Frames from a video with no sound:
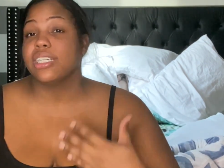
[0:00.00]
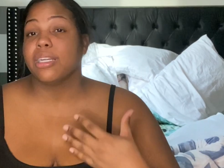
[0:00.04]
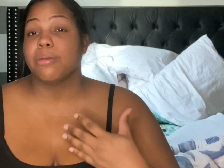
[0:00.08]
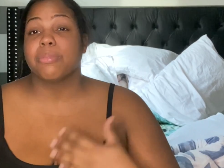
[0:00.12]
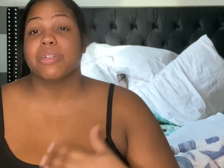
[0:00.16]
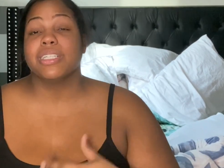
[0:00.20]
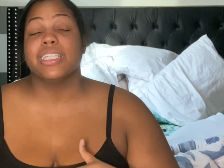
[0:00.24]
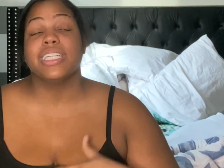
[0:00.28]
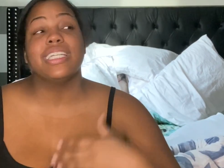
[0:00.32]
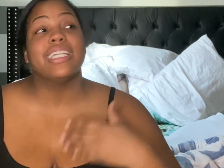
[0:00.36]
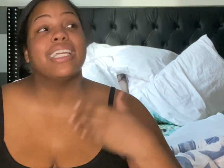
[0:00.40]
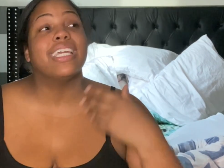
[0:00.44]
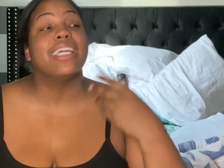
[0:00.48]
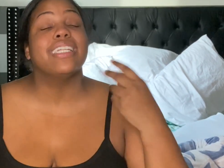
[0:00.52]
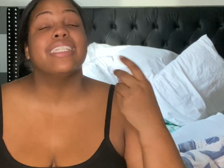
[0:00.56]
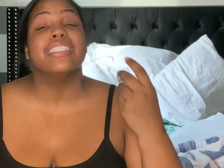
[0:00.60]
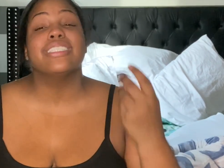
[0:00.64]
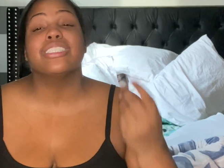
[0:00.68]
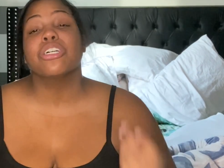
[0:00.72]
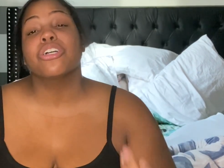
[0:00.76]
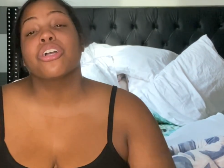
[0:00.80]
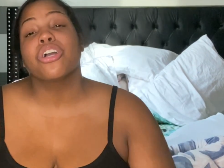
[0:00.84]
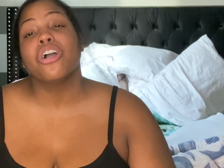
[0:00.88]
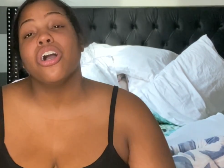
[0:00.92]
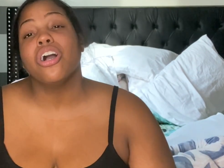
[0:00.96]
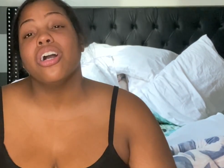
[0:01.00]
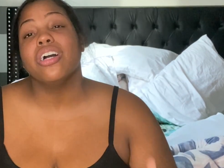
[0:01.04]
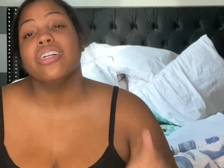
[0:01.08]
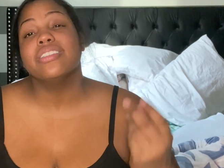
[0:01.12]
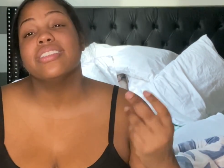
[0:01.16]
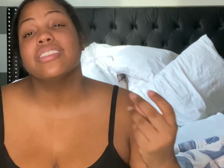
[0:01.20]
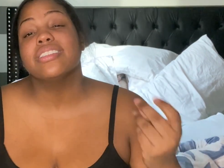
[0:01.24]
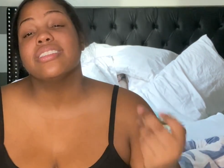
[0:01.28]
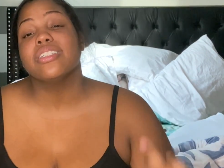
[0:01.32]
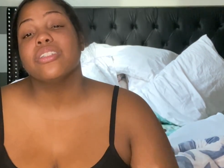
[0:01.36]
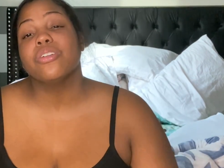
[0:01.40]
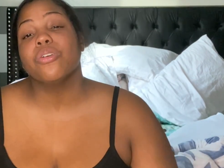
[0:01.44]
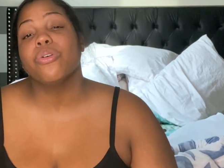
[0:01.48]
I'm cleaning. And it's a
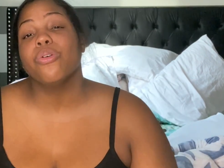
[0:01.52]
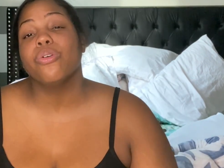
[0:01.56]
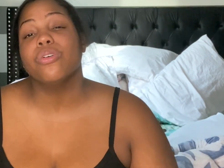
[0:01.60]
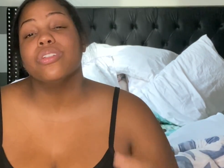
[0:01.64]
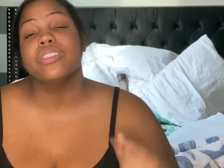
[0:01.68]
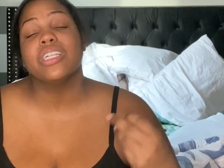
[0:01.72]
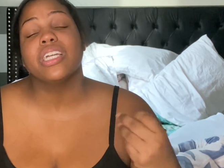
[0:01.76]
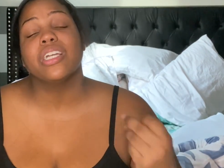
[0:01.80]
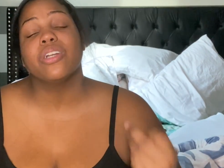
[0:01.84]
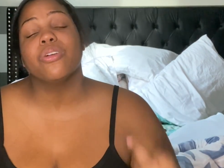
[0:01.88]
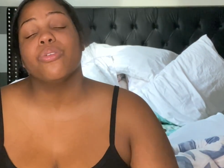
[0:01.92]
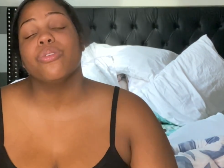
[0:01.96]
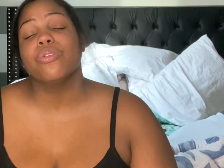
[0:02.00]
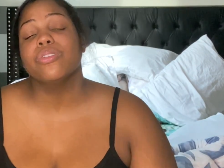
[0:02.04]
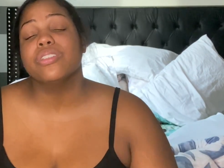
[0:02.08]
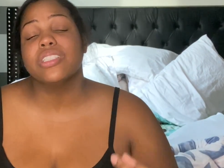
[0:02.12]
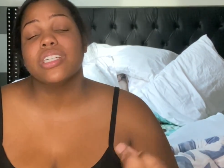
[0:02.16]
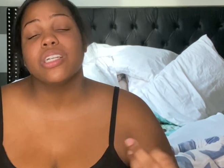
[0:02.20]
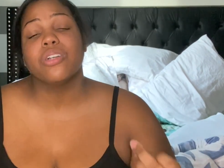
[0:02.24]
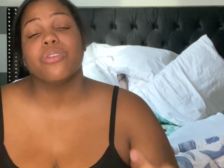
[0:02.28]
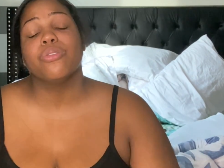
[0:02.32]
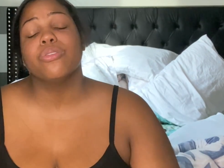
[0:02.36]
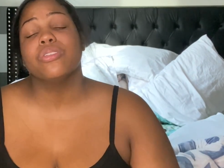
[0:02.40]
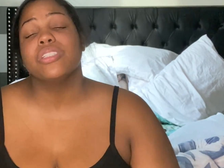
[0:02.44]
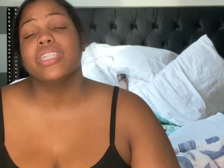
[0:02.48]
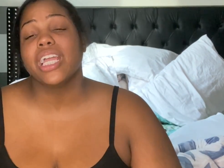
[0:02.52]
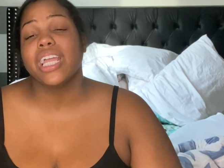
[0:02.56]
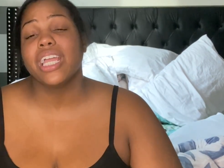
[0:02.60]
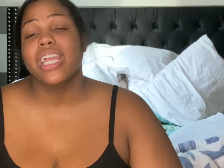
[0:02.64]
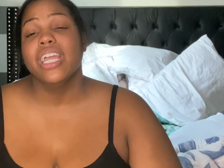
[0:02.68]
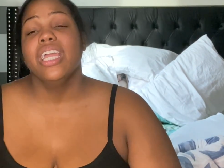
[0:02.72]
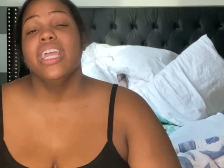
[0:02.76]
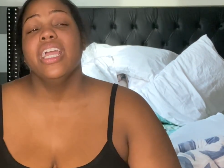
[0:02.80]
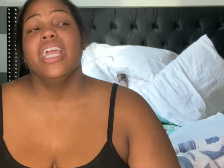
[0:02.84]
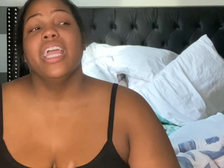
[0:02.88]
constant all day, all day, all day.